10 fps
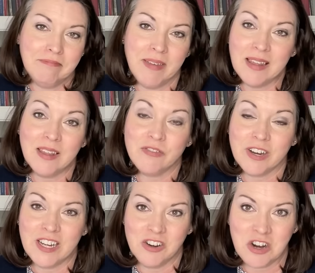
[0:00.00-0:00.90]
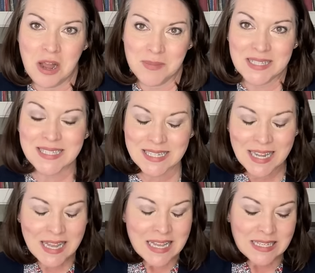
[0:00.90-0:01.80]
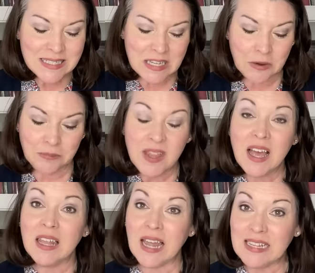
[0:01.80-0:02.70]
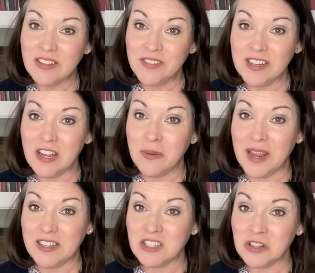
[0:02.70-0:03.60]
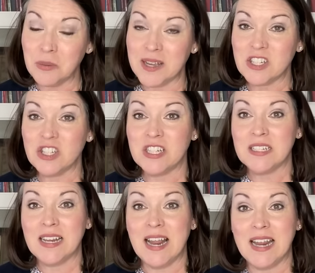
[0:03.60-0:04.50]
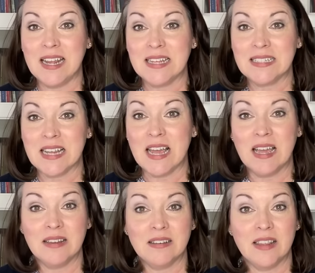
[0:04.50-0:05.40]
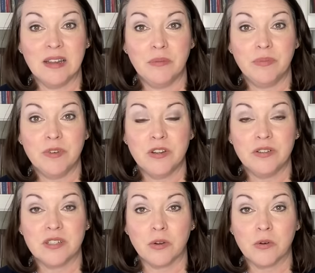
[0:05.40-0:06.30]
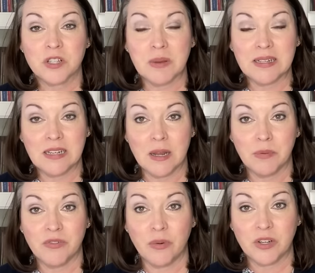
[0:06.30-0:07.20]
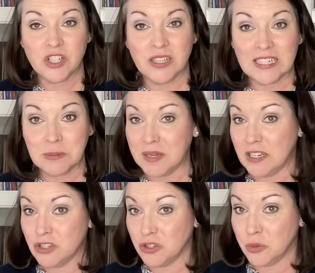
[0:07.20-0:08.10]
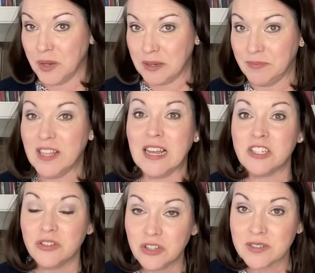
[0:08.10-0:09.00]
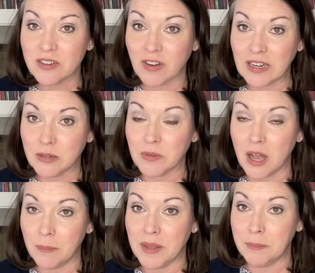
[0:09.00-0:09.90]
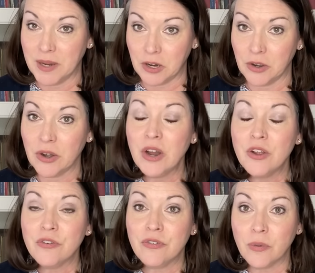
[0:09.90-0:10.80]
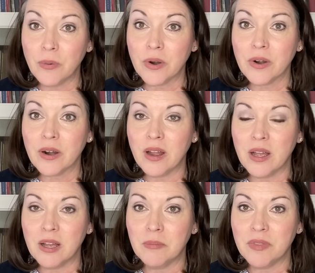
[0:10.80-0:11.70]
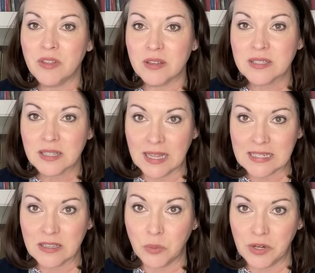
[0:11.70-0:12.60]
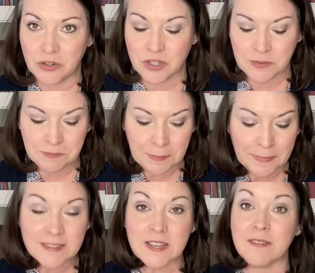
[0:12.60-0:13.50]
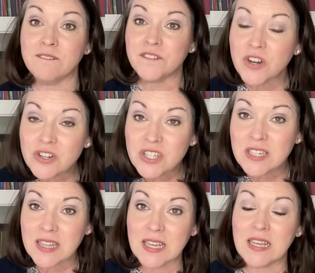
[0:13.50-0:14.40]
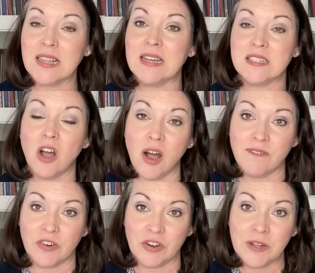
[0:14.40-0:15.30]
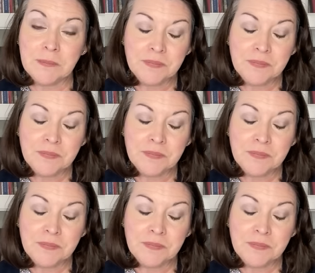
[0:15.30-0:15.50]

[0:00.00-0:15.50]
I love reading your comments. So like the video, answer the question, and uh, then use the corresponding number for what you'd like to be entered to win. And I do use a random comment picker for um, the selecting the winners. So the first thing that is offered,